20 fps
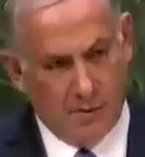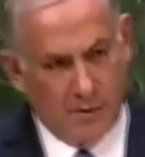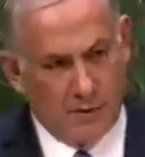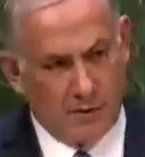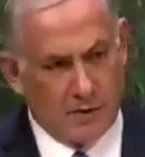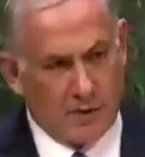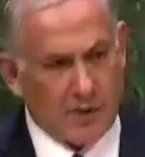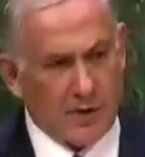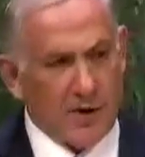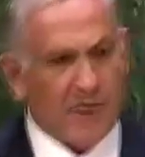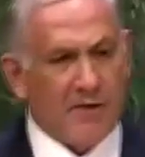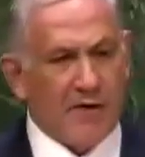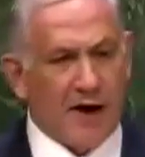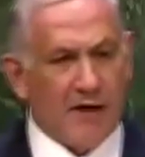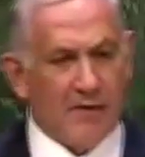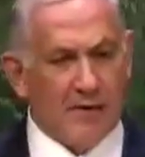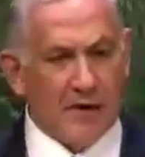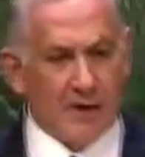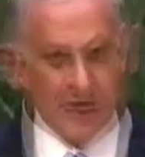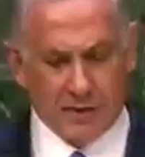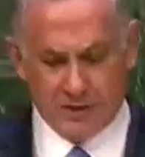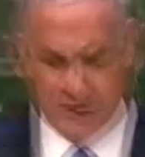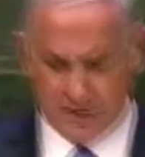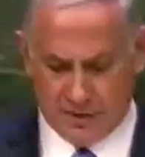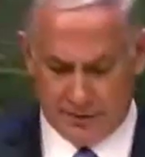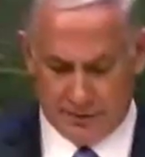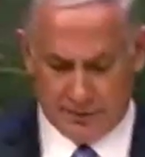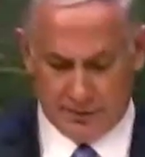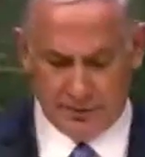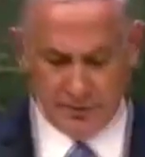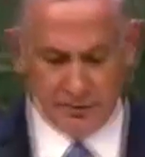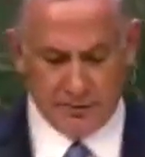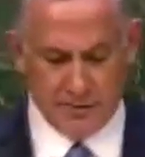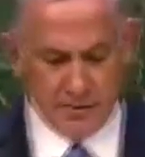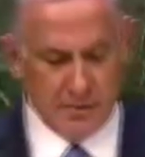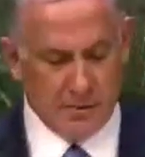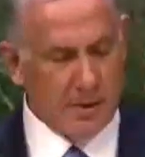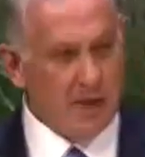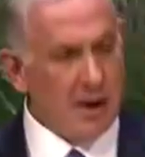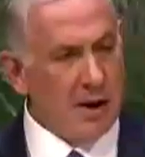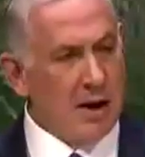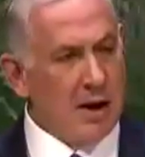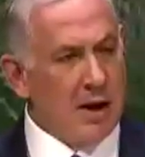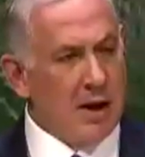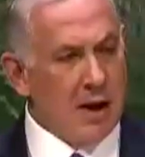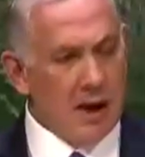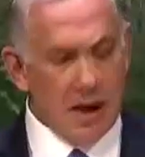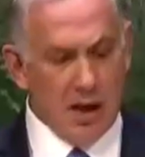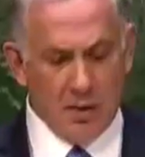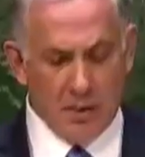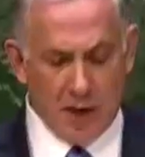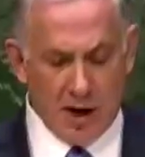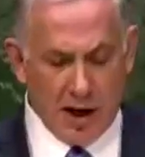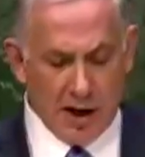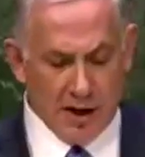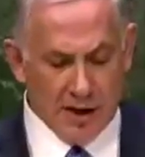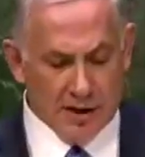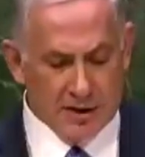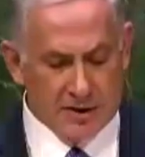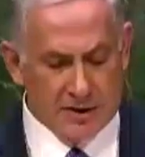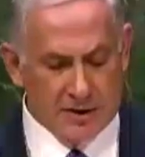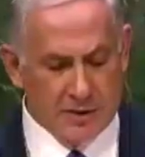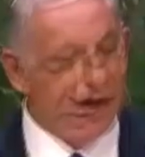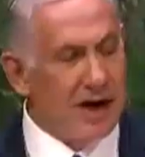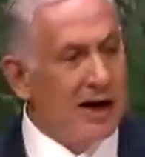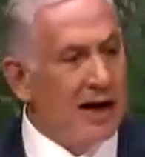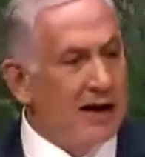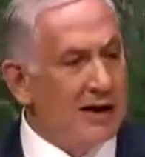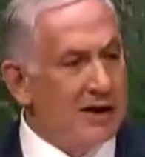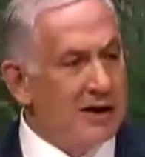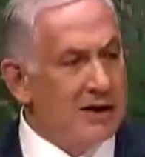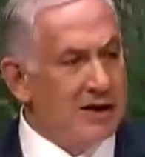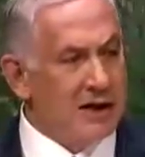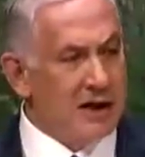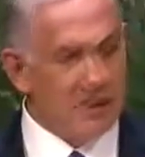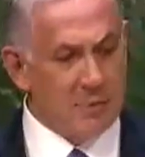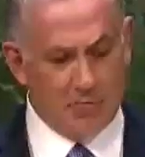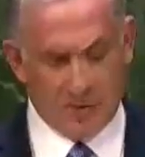For 35 years, Iran has relentlessly